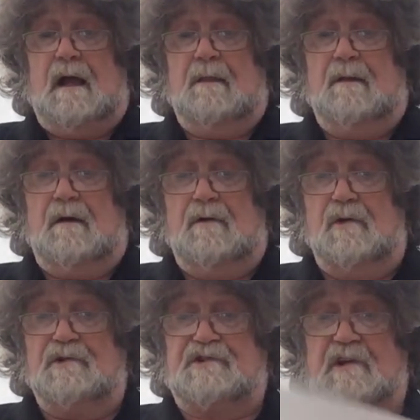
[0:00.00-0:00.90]
There are
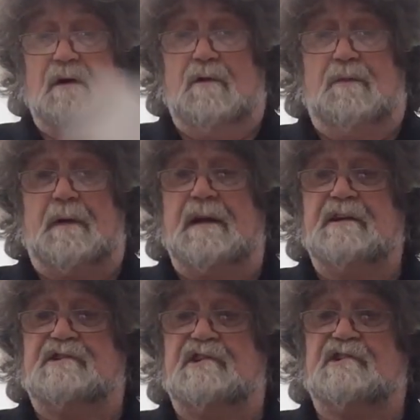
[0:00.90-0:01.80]
also
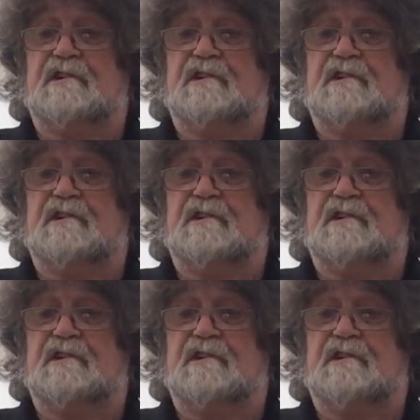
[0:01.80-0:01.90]
pages